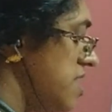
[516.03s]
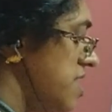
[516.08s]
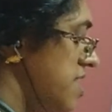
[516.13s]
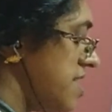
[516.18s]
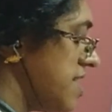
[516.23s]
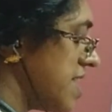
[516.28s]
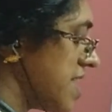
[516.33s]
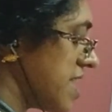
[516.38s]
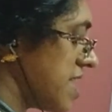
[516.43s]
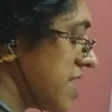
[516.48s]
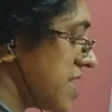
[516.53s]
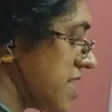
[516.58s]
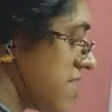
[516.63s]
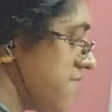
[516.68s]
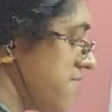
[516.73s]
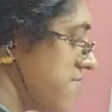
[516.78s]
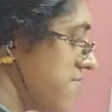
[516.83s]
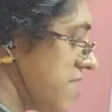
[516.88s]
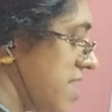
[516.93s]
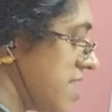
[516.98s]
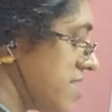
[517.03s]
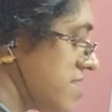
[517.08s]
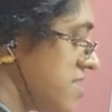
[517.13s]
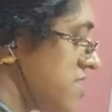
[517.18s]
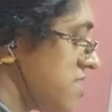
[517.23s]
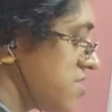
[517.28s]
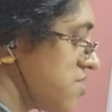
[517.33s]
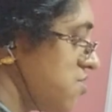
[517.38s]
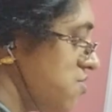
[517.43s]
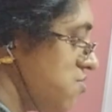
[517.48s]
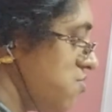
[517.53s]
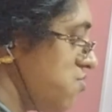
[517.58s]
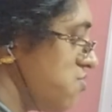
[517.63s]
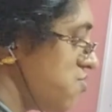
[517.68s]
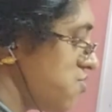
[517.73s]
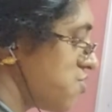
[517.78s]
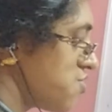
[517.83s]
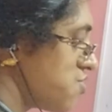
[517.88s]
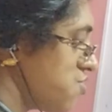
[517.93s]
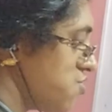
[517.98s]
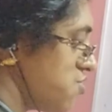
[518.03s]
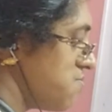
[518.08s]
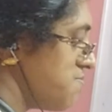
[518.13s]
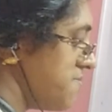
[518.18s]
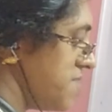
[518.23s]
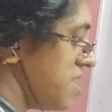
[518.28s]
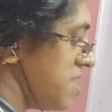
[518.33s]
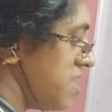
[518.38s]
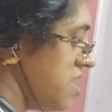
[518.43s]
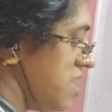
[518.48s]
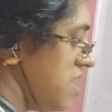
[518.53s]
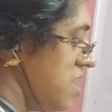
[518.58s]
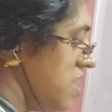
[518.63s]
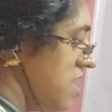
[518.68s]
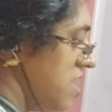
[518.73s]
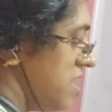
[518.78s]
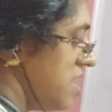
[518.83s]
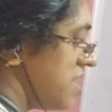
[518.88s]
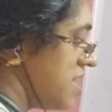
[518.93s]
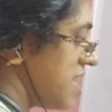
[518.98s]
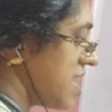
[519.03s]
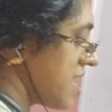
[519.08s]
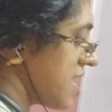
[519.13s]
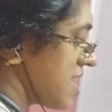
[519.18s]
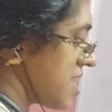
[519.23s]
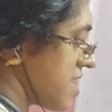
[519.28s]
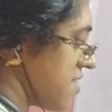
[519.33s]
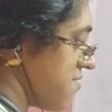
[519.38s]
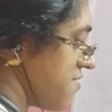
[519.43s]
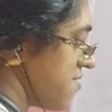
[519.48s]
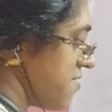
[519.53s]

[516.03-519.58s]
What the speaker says: negative. That is, Q should be negative.